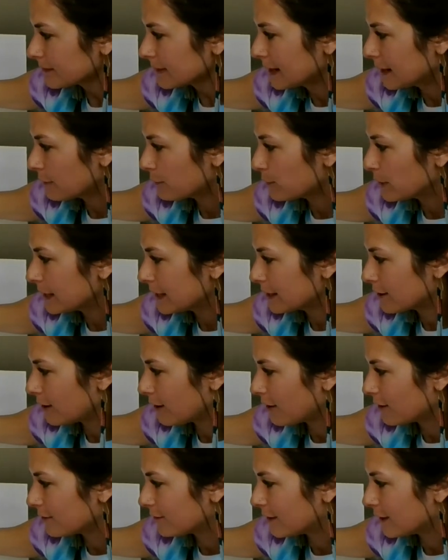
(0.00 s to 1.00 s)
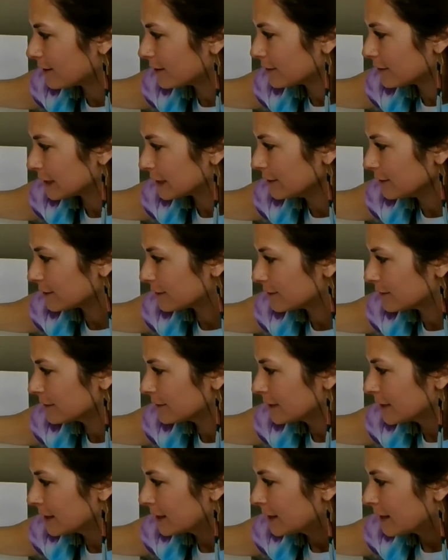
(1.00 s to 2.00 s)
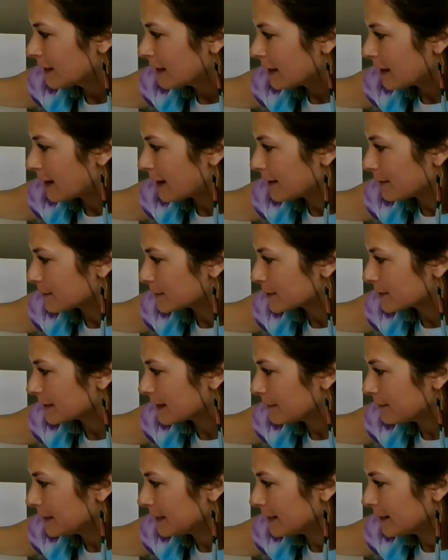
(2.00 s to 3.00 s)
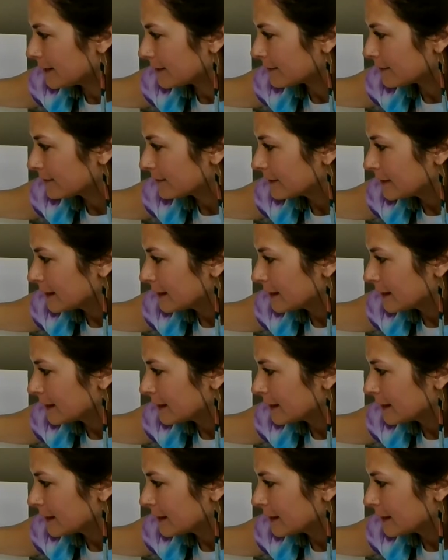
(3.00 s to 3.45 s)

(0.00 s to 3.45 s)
and we could all follow you. Um, so let me know.